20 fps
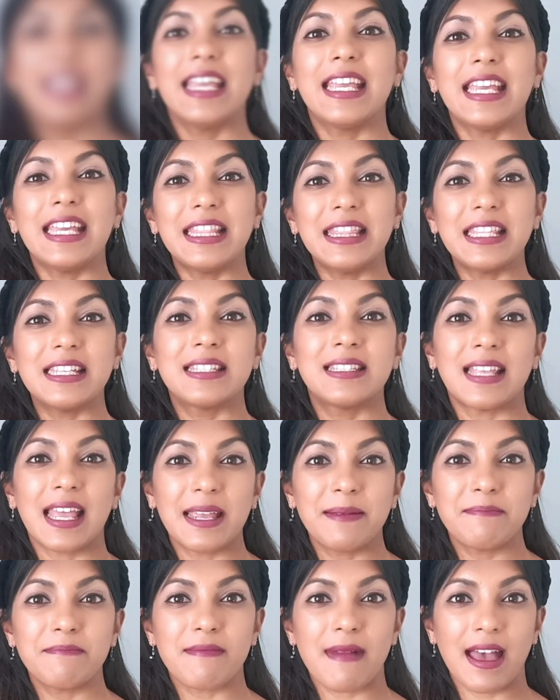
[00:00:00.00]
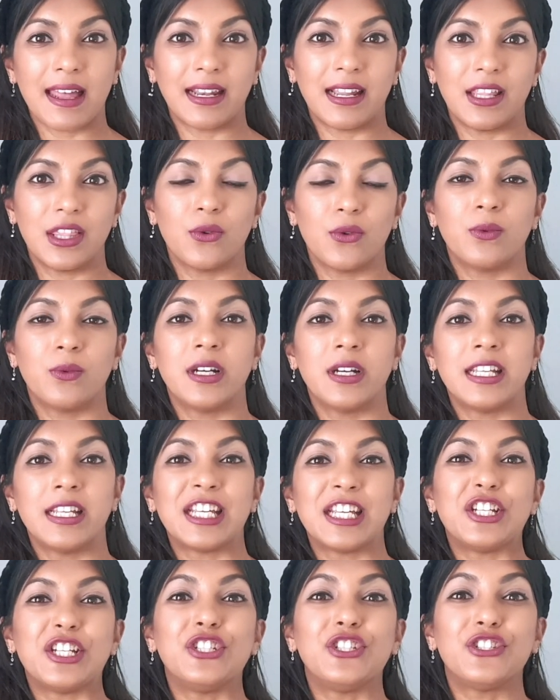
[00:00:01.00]
In the same manner, the
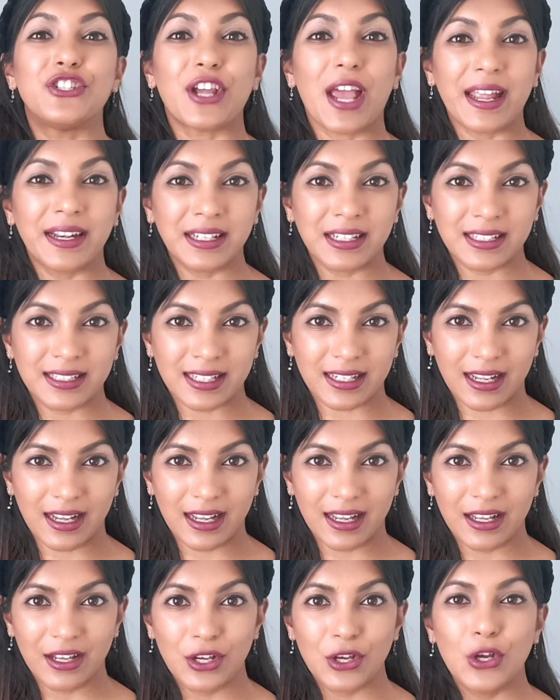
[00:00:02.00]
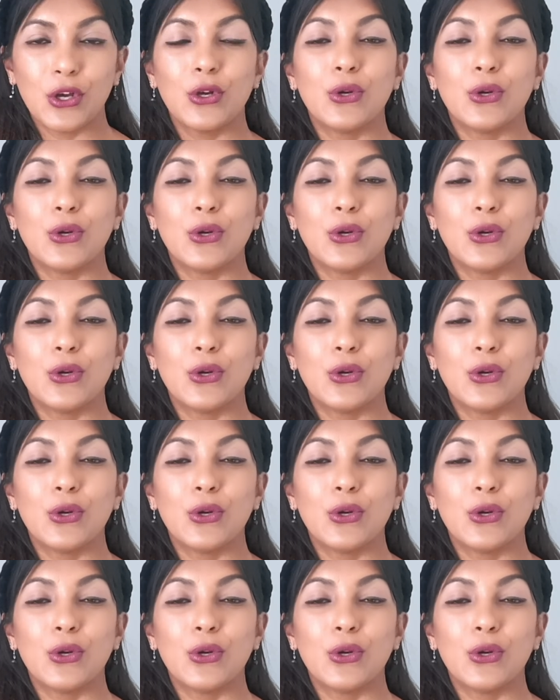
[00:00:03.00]
word janitor,